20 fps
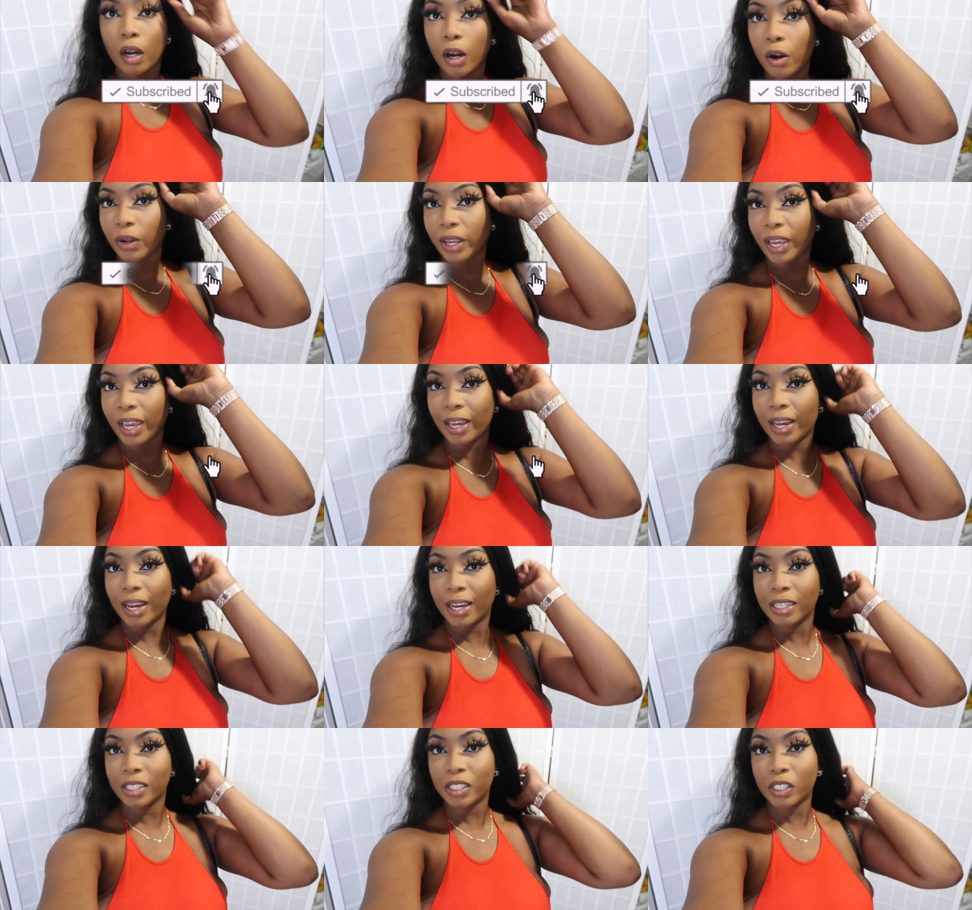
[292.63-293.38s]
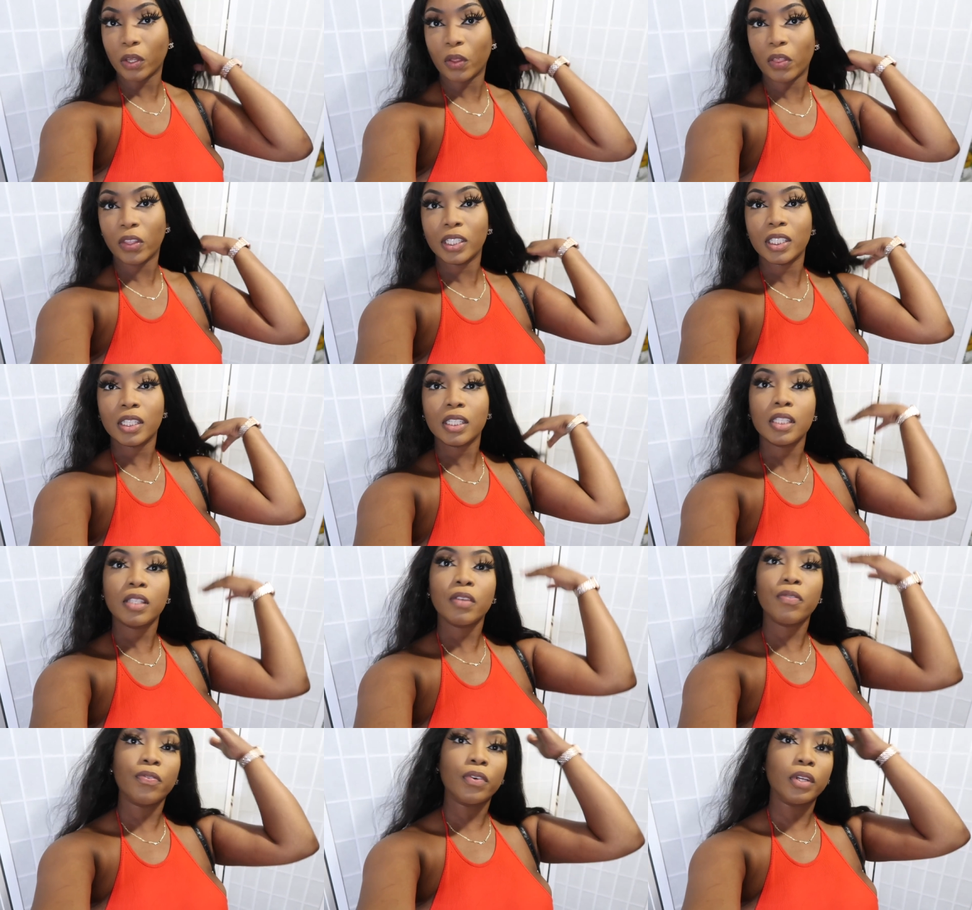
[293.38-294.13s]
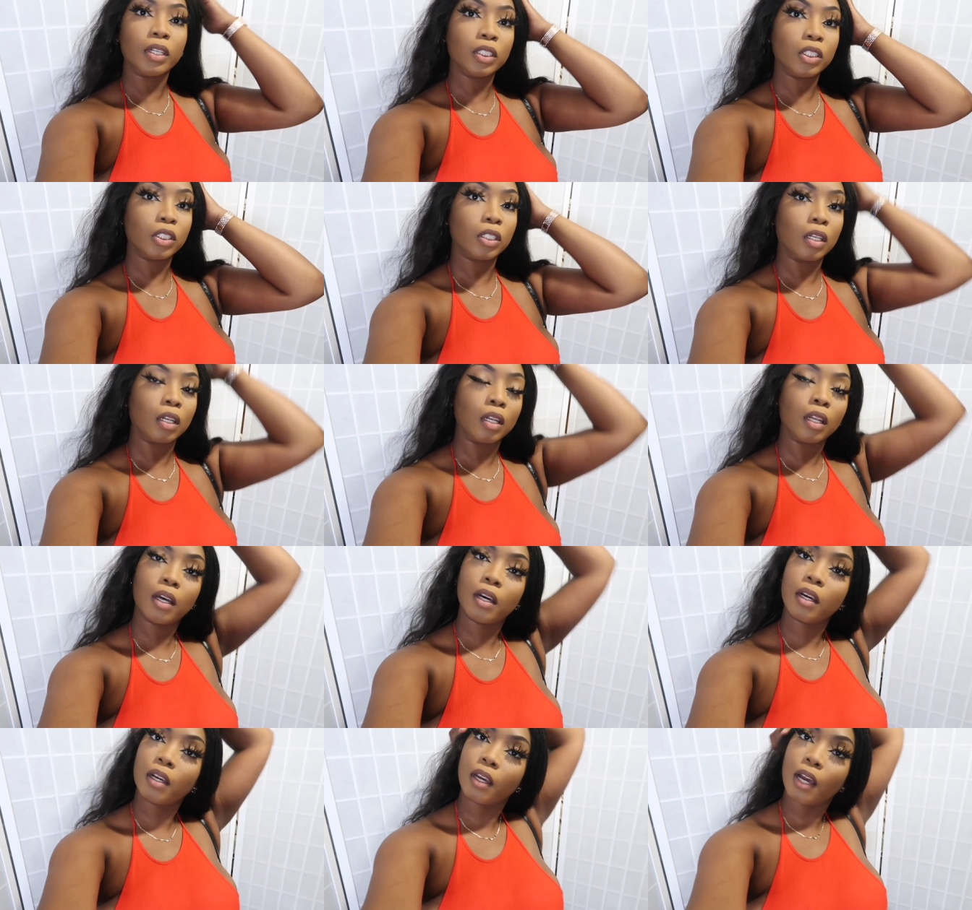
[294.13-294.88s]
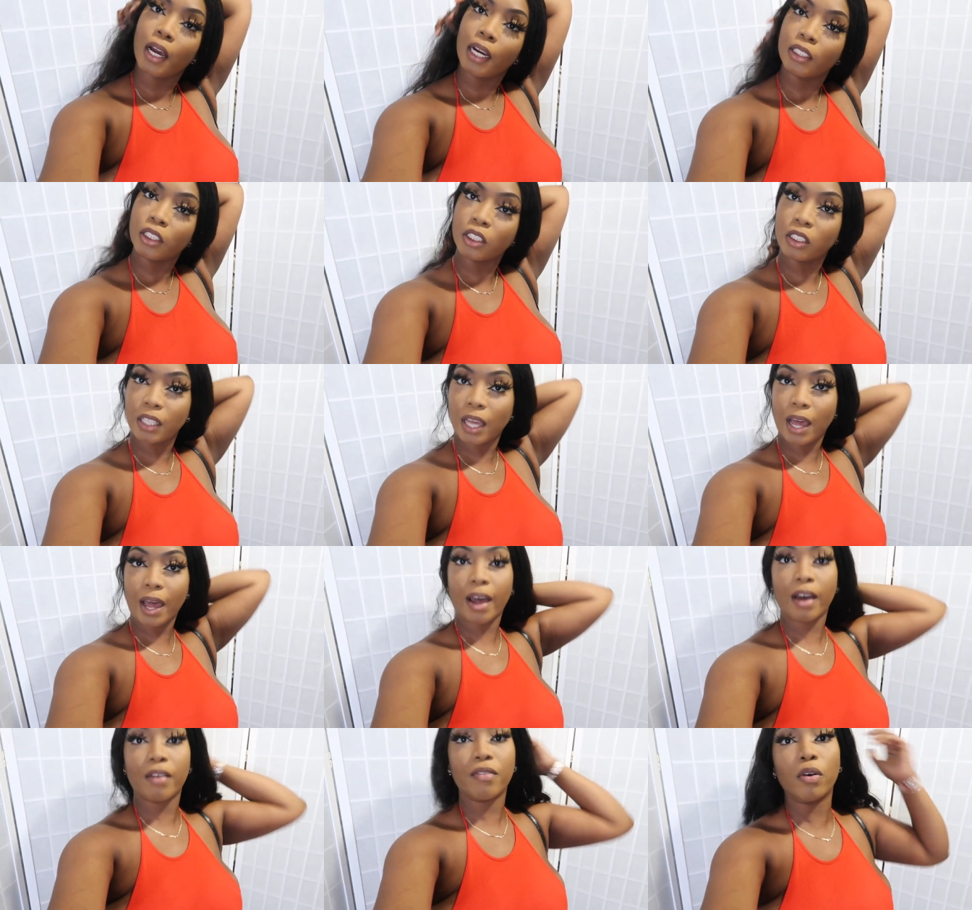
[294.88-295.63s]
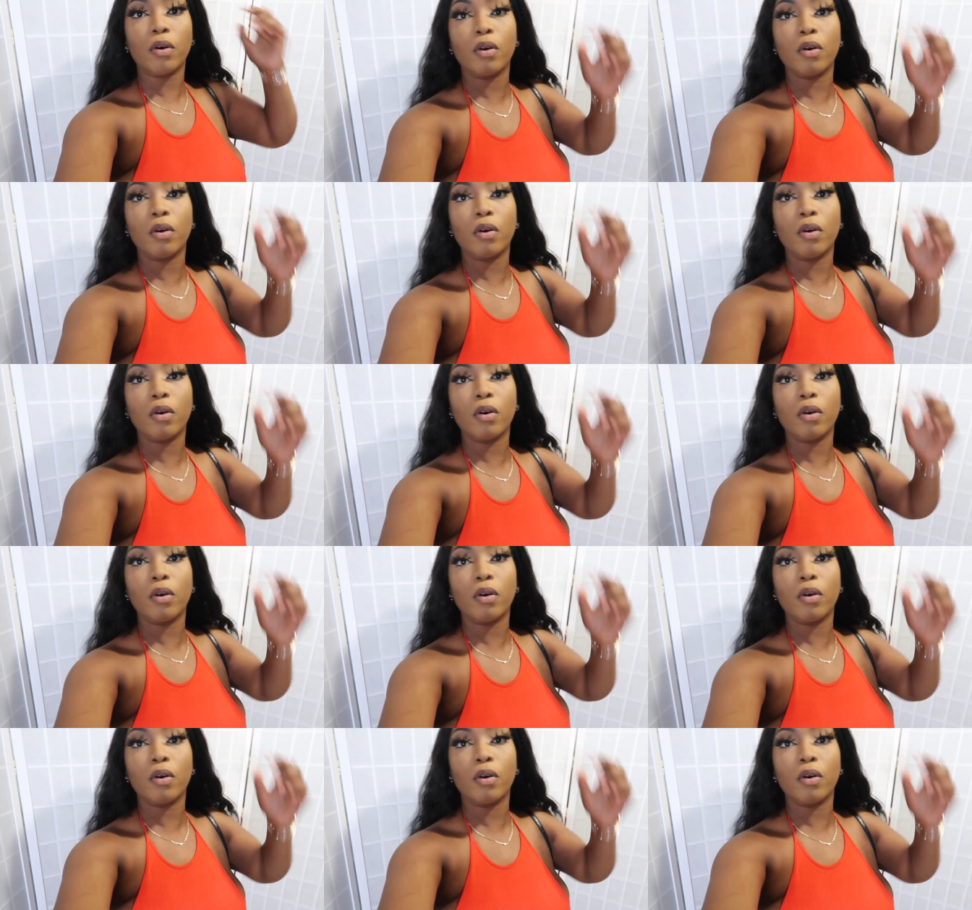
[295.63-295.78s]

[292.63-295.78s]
Okay guys, so this is the finishing look. I just have